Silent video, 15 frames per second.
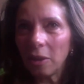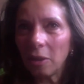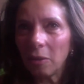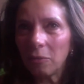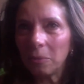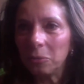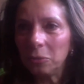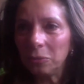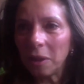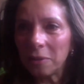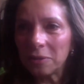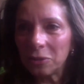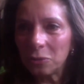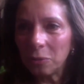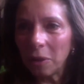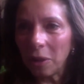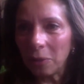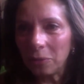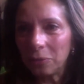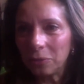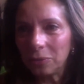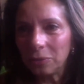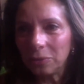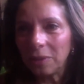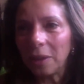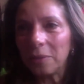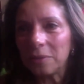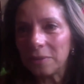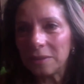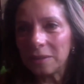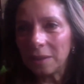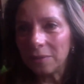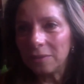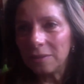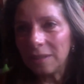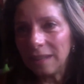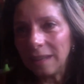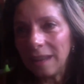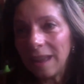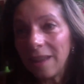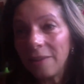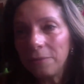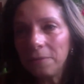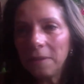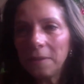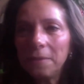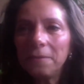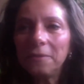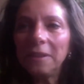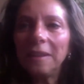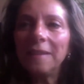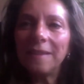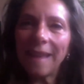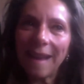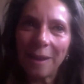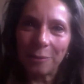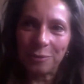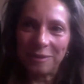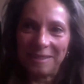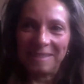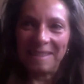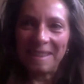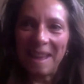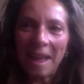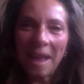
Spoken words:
from 2012 to 2017. 50,000.